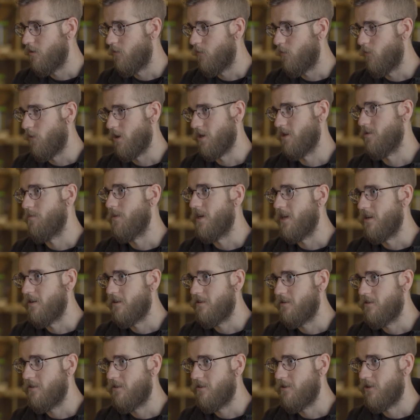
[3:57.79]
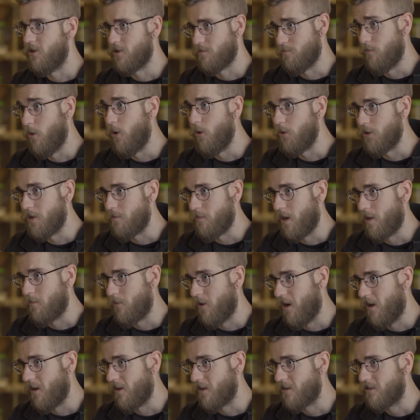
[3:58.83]
"What do you mean? There's mold in my
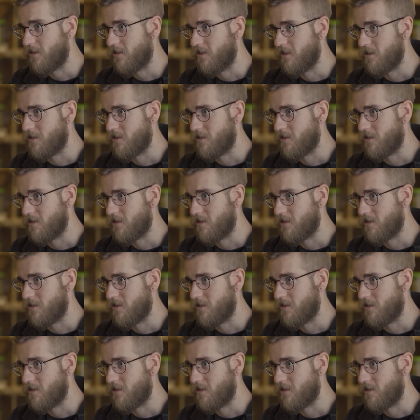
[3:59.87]
product.